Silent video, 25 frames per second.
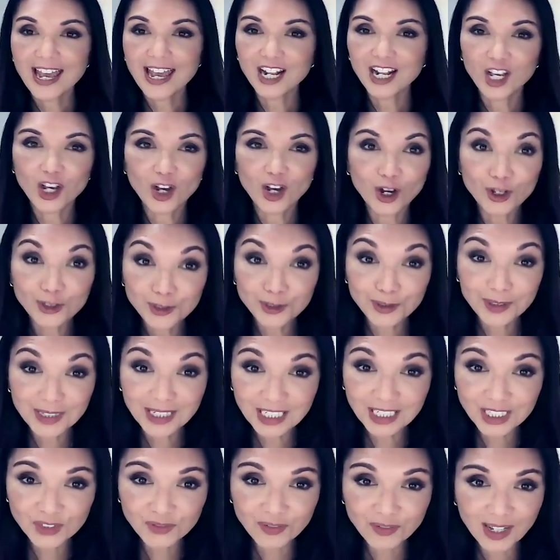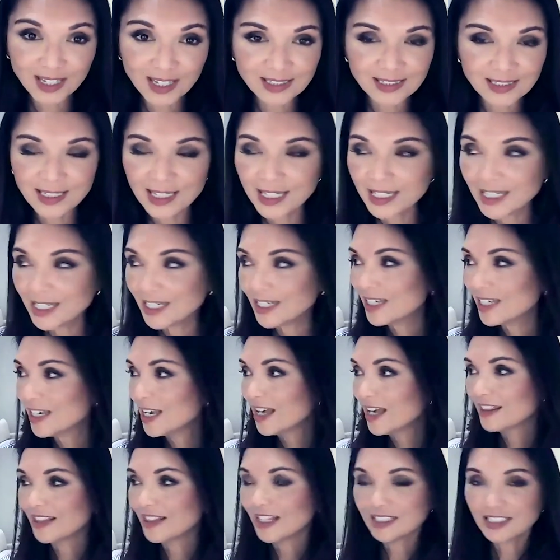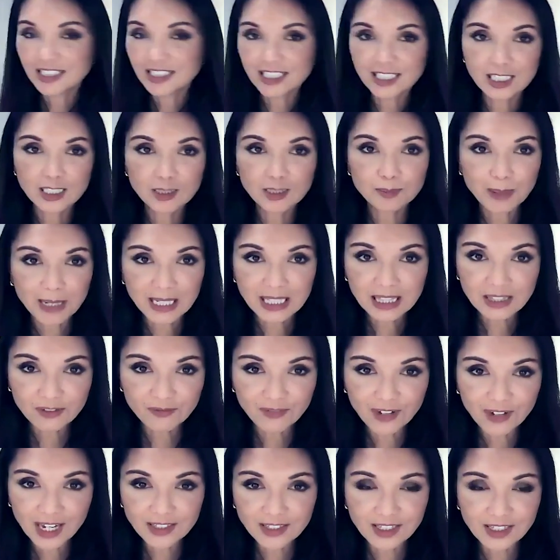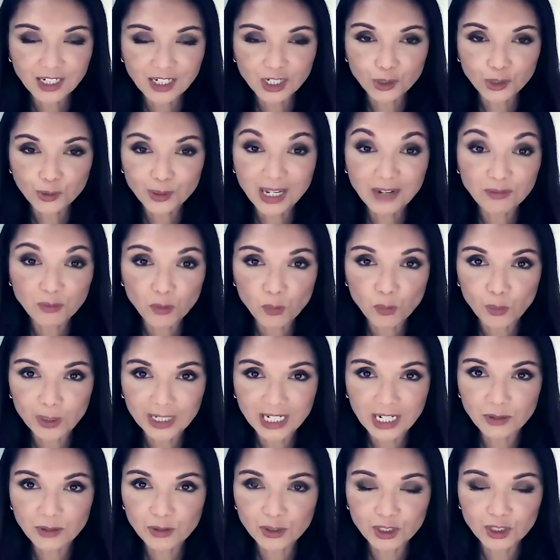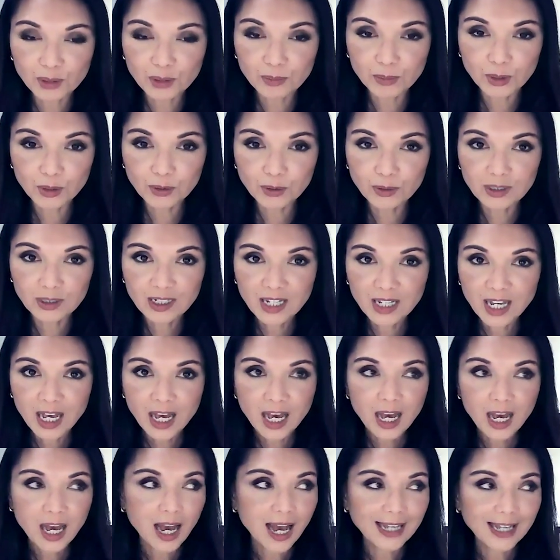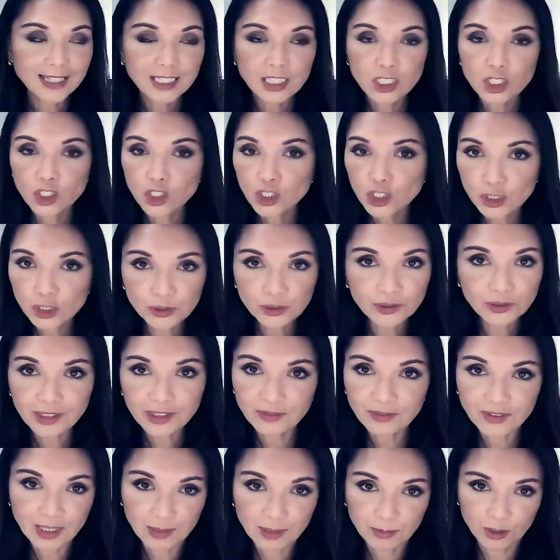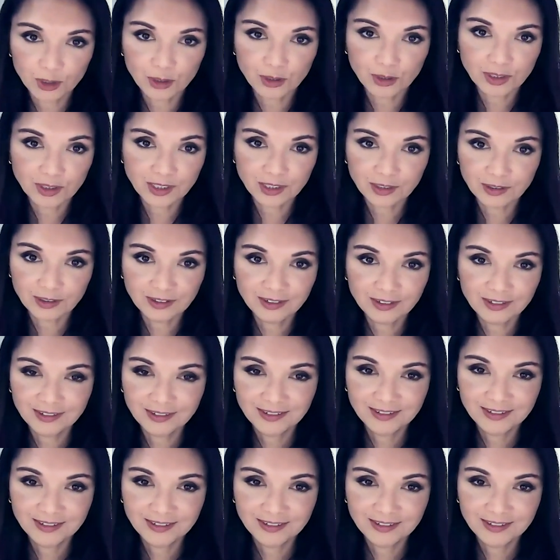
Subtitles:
And I also think it's fascinating that despite the fact that I don't have a 1-hour commute, I still don't have time to cook dinner.